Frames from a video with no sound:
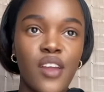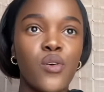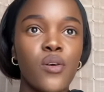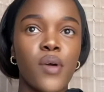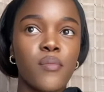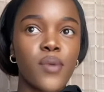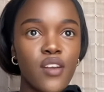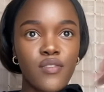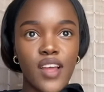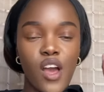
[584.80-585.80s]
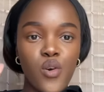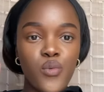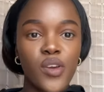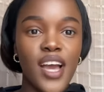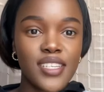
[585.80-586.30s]
know I'm kind of like, I hope
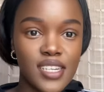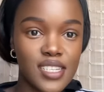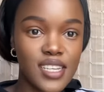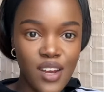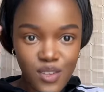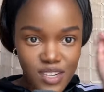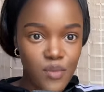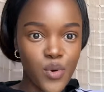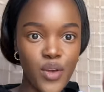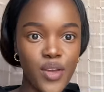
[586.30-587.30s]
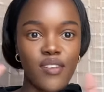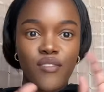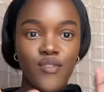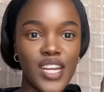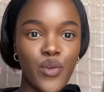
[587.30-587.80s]
you guys understand, because now I'm going
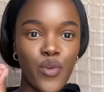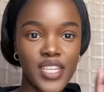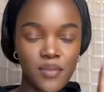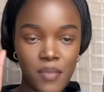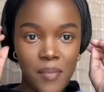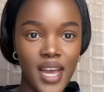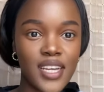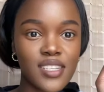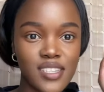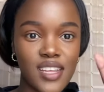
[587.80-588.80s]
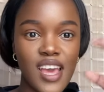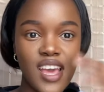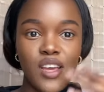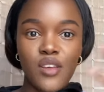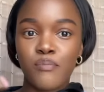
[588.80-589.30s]
really crazy. My mind is
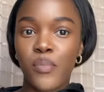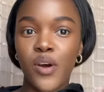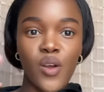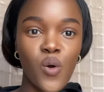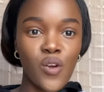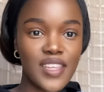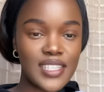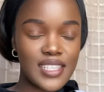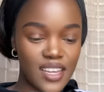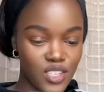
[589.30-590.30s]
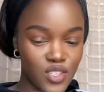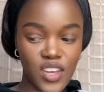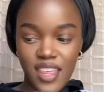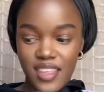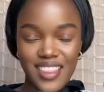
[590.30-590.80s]
putting all of these things
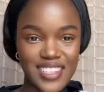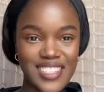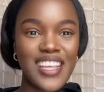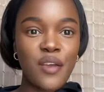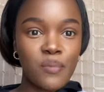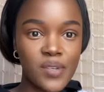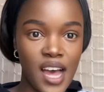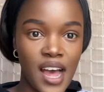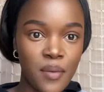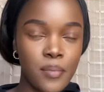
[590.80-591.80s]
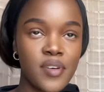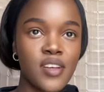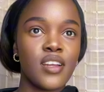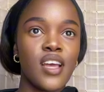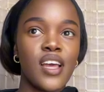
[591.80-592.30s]
together at the same time,
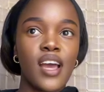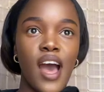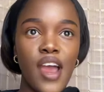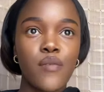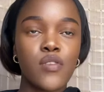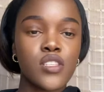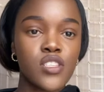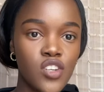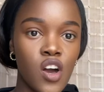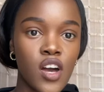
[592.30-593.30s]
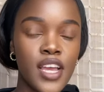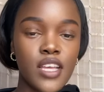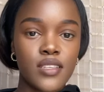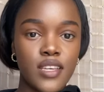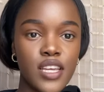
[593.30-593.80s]
but Ayra Starr
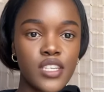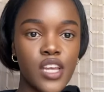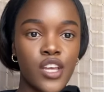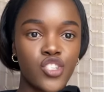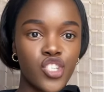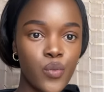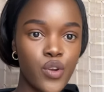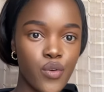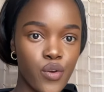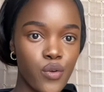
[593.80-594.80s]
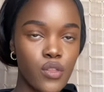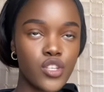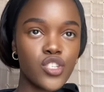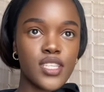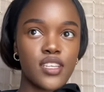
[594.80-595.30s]
is getting genuine growth.
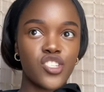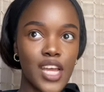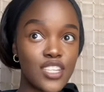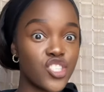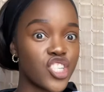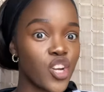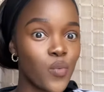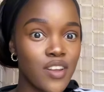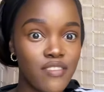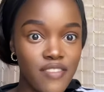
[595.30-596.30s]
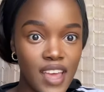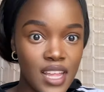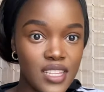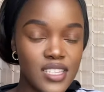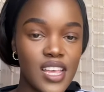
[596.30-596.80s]
She has genuine
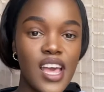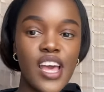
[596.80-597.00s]
fans.